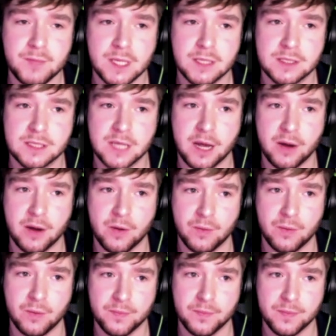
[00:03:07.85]
So
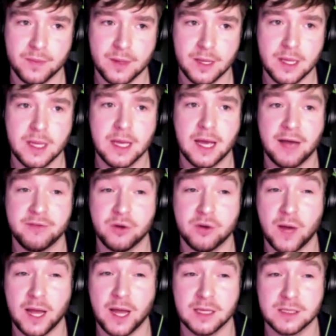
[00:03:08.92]
after a
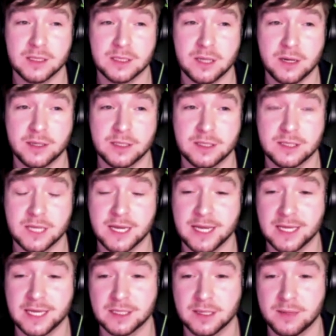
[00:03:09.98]
while, it started turning
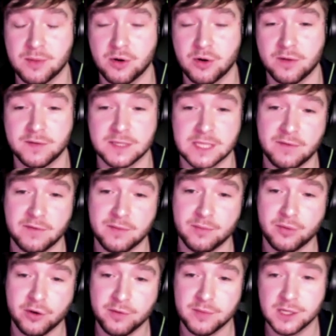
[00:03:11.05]
into more of a
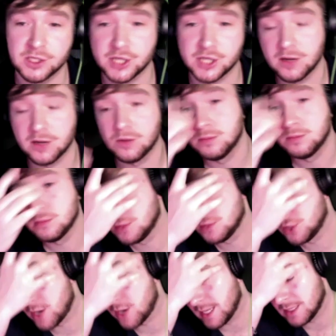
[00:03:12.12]
self-improvement channel,
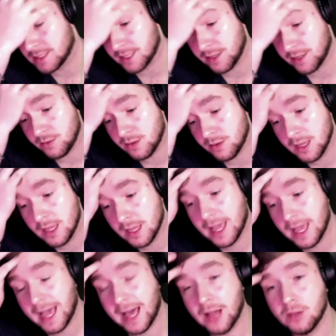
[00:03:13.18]
trying to
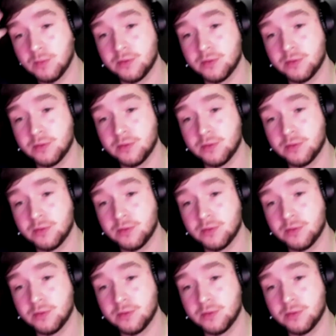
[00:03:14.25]
help